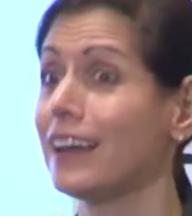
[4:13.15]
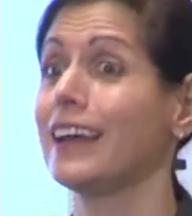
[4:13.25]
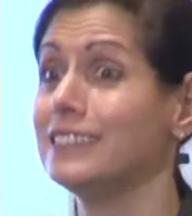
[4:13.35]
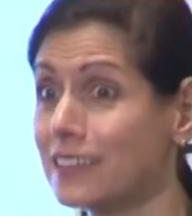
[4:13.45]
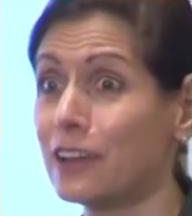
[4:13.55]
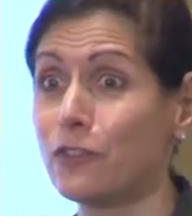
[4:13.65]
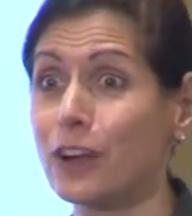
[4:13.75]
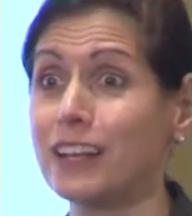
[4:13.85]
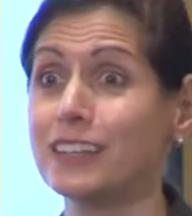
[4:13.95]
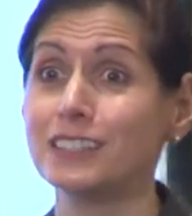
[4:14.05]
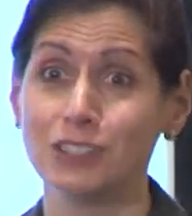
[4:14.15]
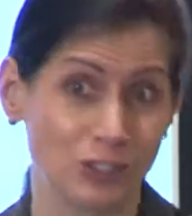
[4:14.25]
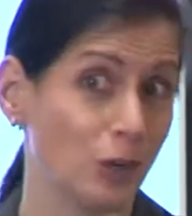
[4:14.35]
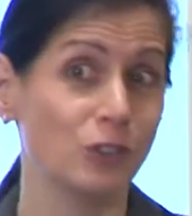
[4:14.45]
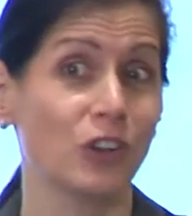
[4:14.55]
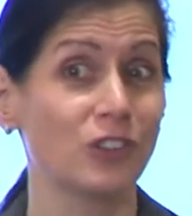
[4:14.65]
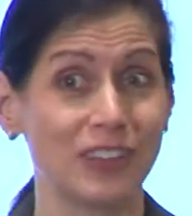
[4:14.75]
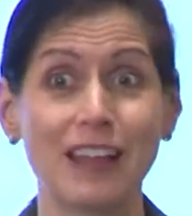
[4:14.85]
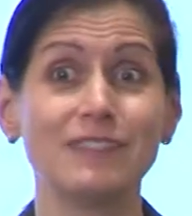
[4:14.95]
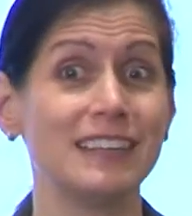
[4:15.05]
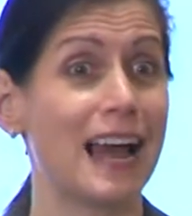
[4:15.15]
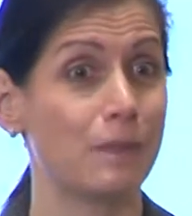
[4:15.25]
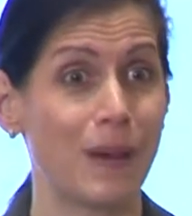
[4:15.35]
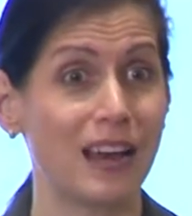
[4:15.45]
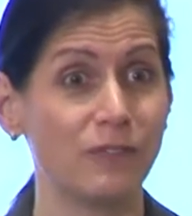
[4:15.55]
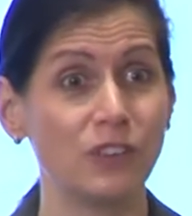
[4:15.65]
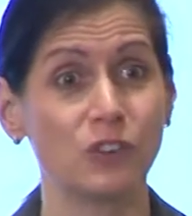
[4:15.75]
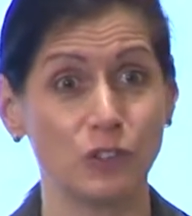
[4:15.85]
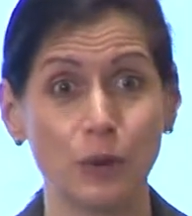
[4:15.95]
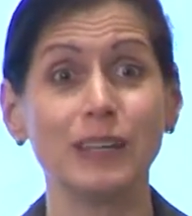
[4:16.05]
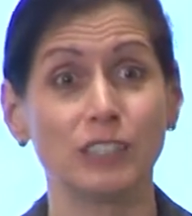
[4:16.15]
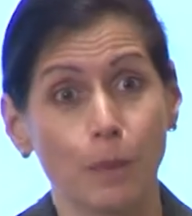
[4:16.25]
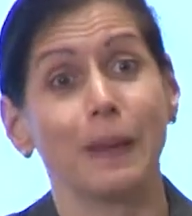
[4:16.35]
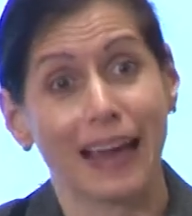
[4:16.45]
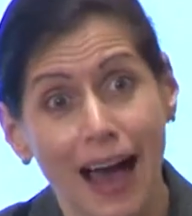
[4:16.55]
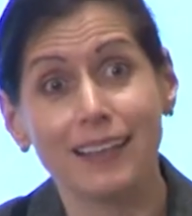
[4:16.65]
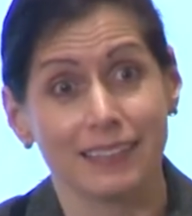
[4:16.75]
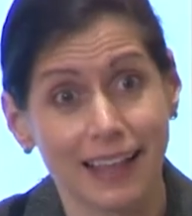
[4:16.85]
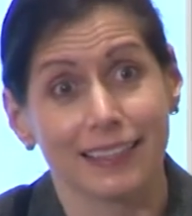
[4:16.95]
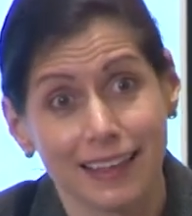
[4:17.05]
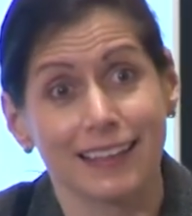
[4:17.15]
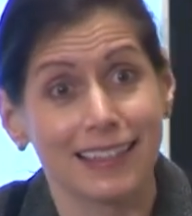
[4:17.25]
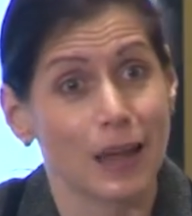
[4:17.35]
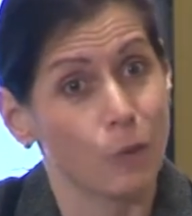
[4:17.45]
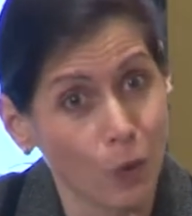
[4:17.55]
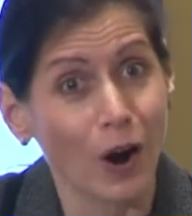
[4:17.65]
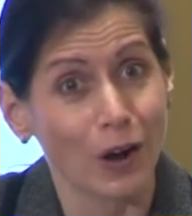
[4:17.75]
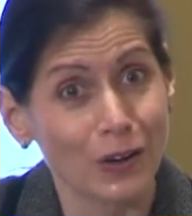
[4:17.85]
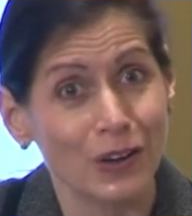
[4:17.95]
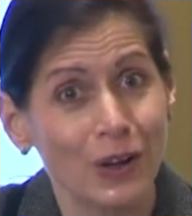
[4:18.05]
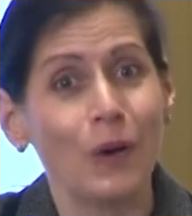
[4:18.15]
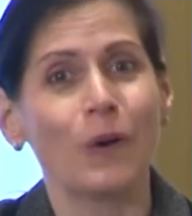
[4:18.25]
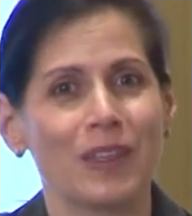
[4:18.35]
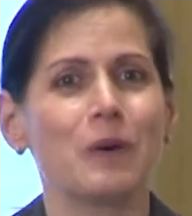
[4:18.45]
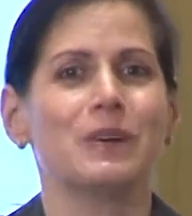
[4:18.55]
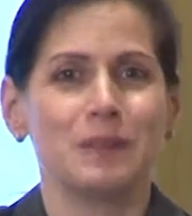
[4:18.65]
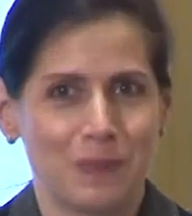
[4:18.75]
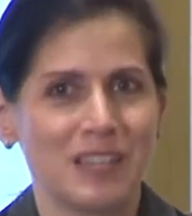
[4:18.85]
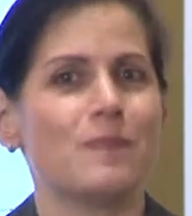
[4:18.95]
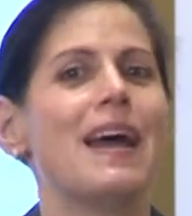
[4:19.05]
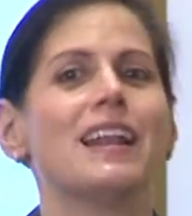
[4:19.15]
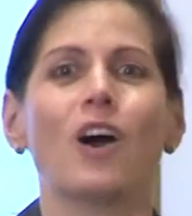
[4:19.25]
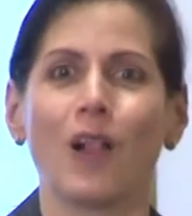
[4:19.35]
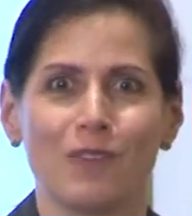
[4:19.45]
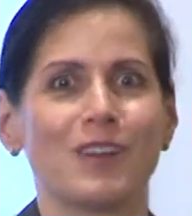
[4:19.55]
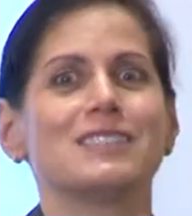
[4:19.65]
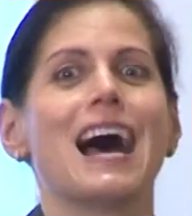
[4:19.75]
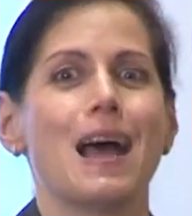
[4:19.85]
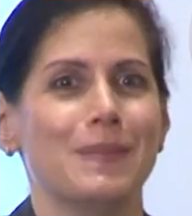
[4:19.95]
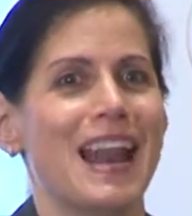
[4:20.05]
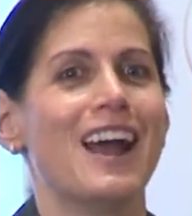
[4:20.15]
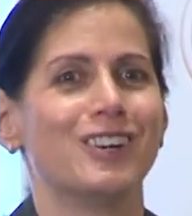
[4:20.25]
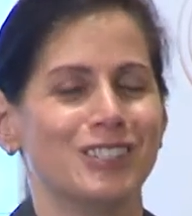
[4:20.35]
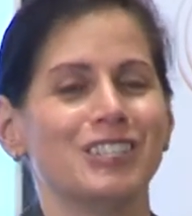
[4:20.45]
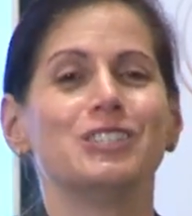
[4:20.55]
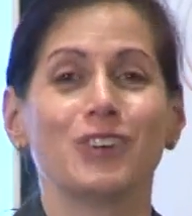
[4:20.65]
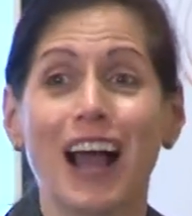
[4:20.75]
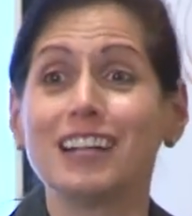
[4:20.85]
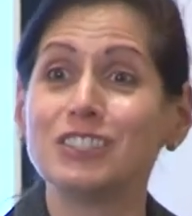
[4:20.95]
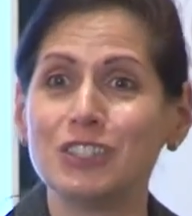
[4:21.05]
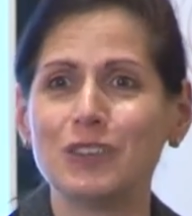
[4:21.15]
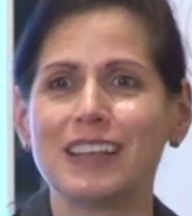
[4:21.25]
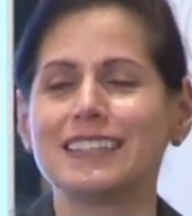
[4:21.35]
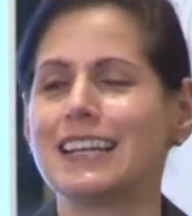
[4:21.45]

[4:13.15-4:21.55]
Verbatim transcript: in delivering social safety net benefits are doing so because they think they work, or they wouldn't be spending all of their time and energy trying to do this.